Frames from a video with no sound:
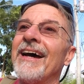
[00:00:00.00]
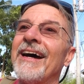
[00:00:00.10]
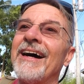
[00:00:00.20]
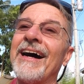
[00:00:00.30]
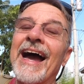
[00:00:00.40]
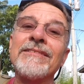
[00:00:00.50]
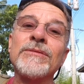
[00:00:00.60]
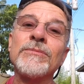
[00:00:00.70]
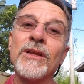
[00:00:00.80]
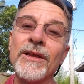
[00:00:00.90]
I have
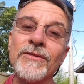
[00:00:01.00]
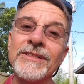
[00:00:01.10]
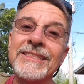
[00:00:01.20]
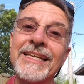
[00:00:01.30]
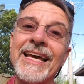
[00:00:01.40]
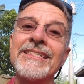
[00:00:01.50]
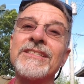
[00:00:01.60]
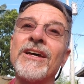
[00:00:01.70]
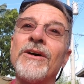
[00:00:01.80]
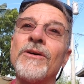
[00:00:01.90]
some deliveries today,
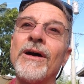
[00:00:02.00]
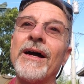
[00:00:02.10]
so